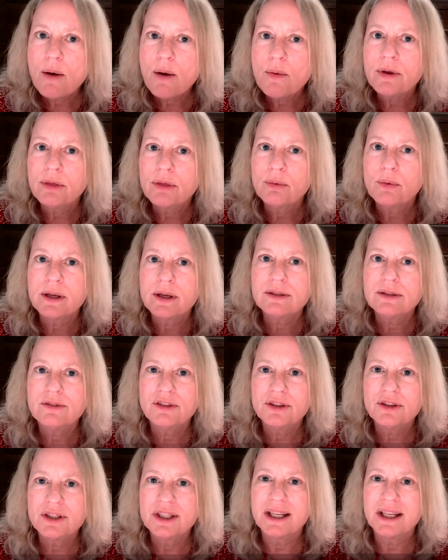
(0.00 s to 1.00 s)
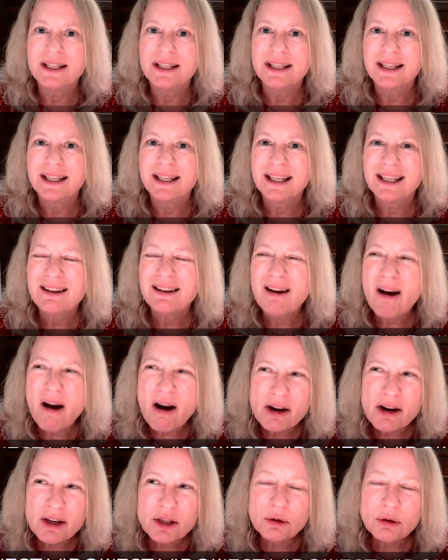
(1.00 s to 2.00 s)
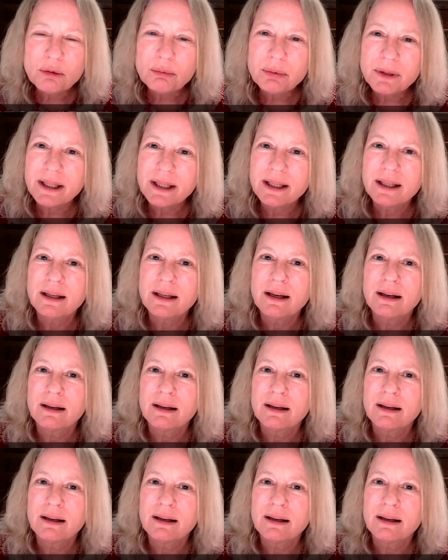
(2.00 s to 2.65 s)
with West Virginia and arguably